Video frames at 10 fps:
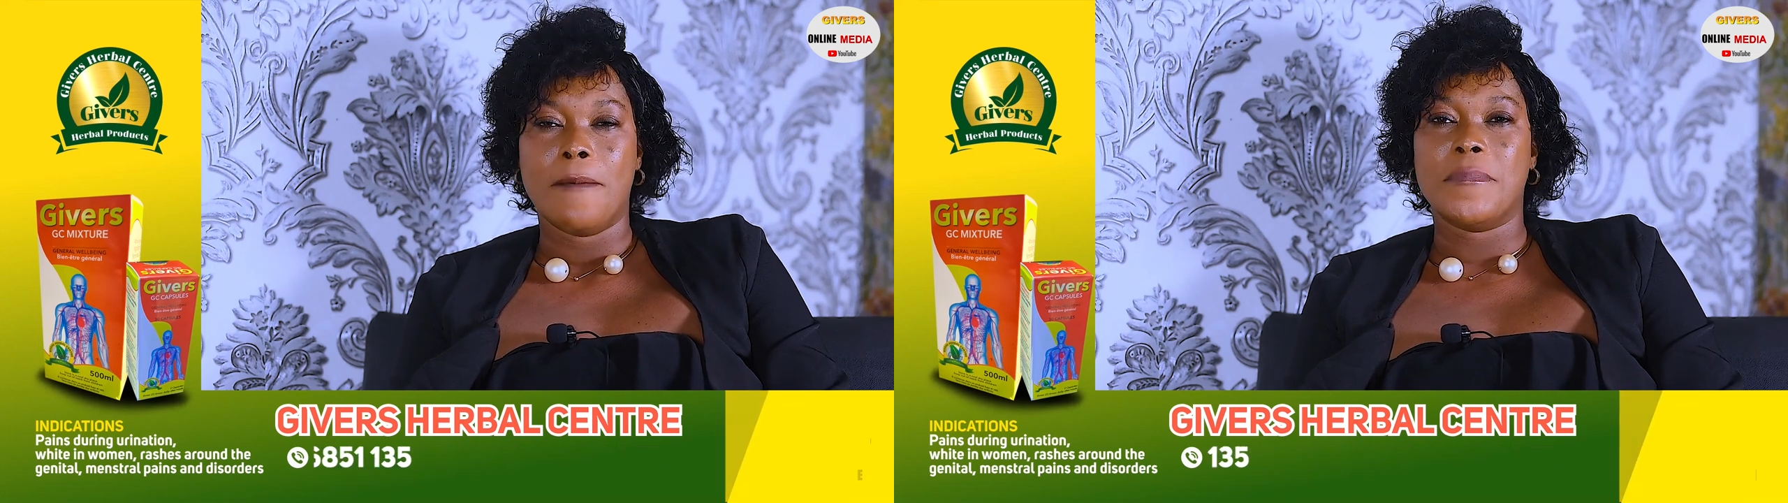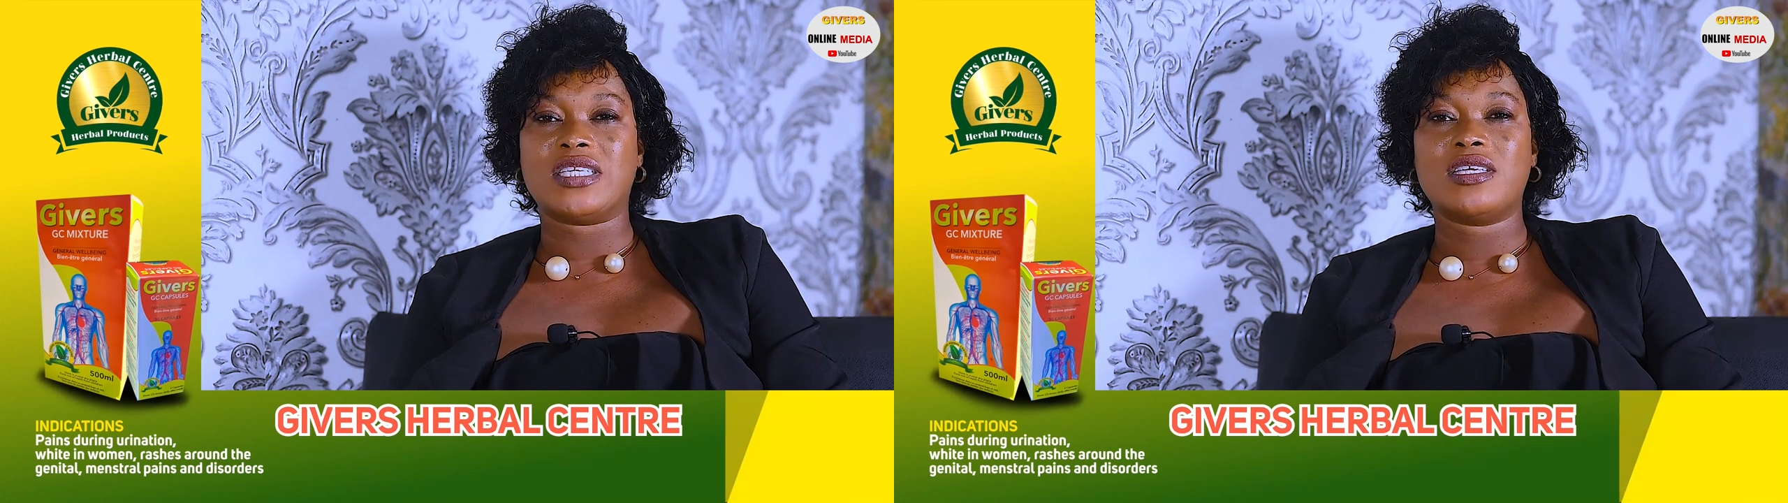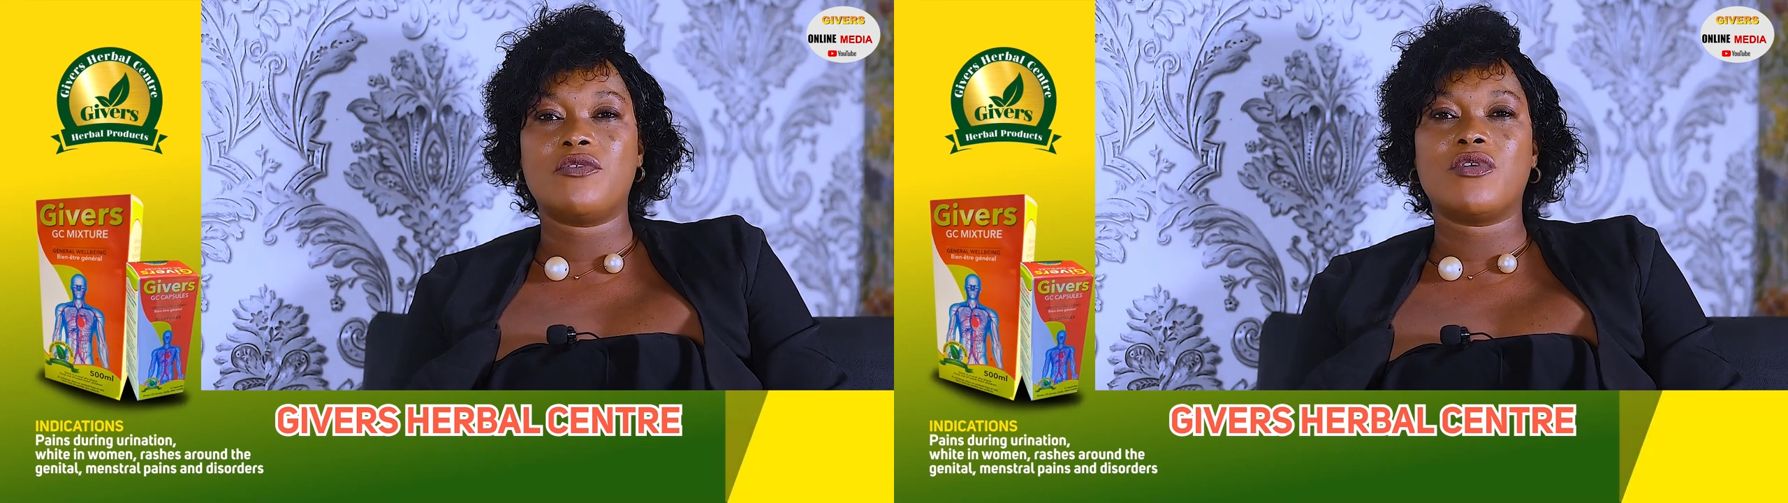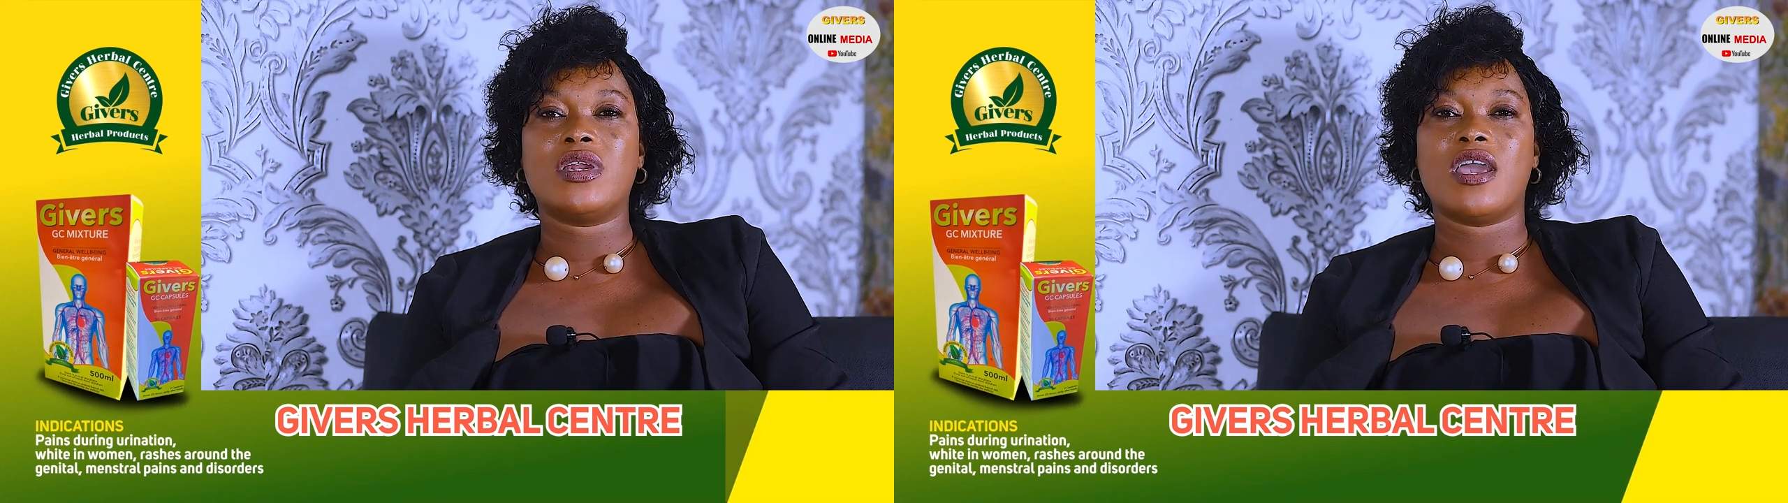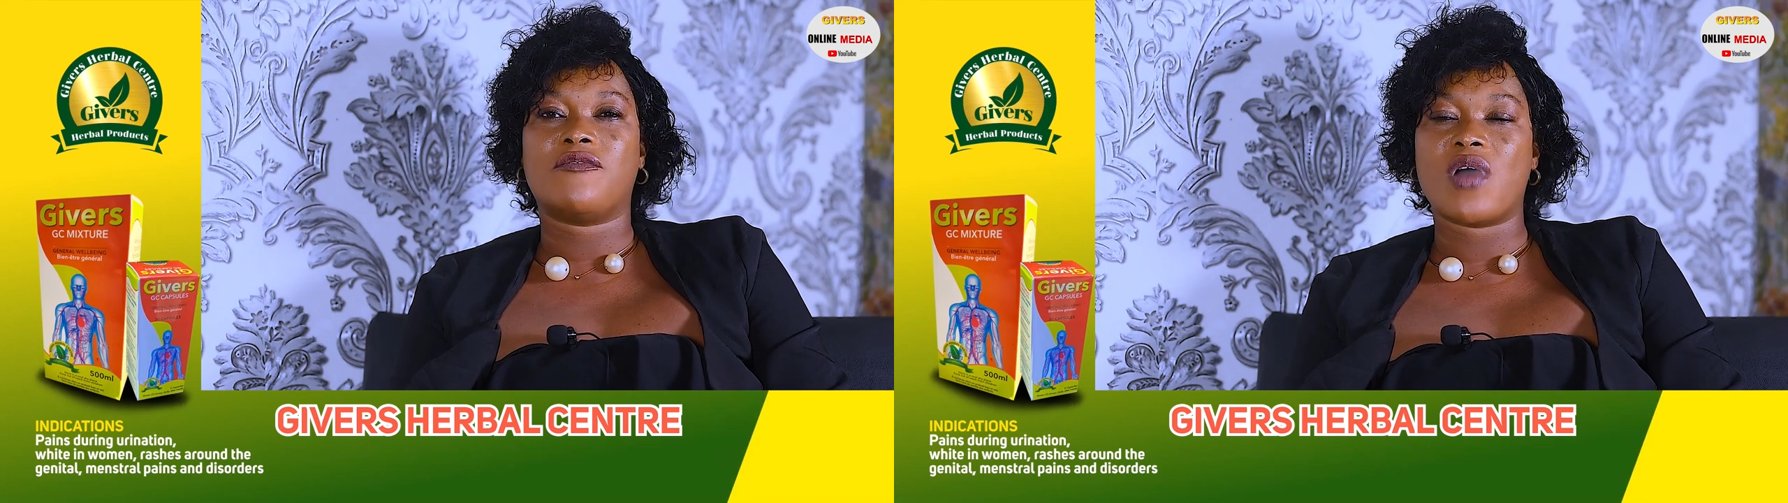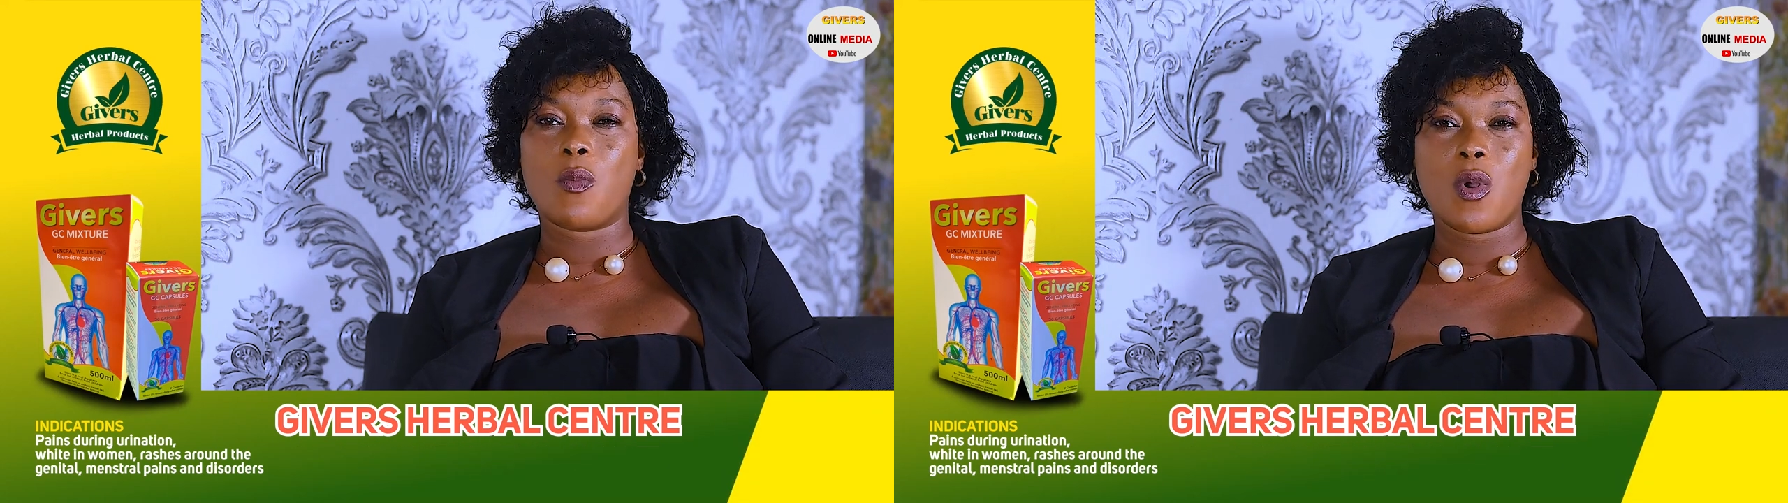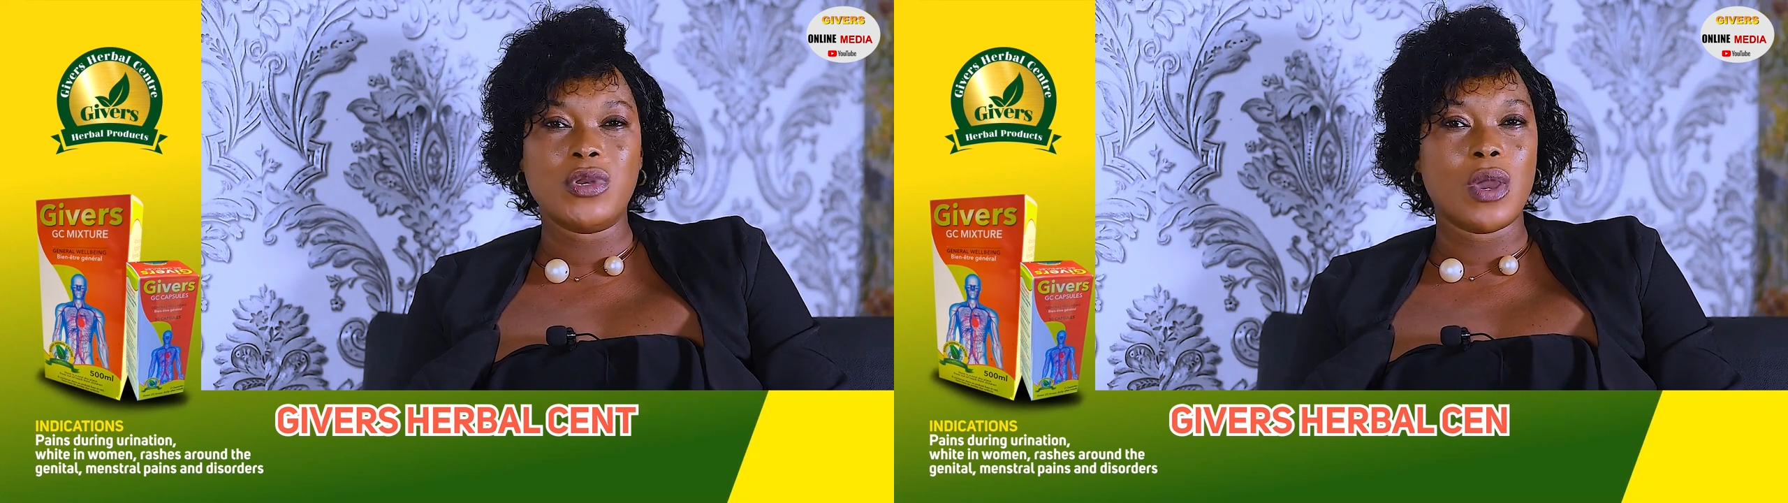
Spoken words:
May say, bring me a fabo,